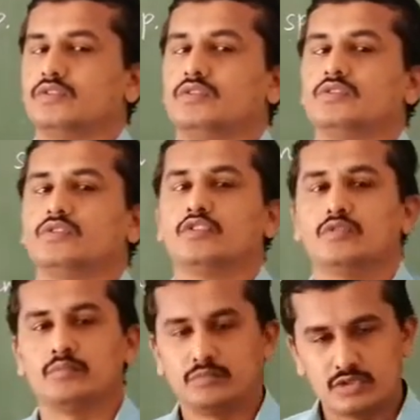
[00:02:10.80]

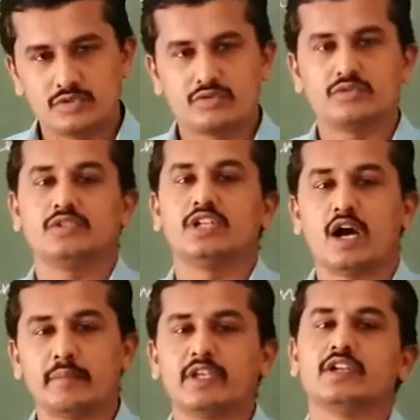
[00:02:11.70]
So, due to
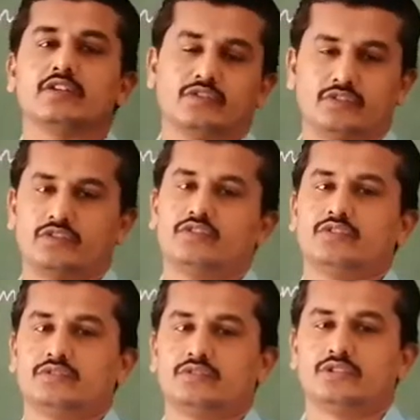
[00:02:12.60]

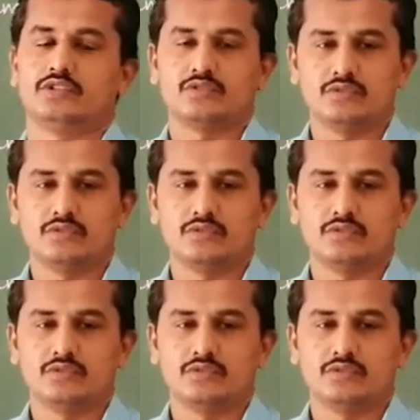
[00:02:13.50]
dominance the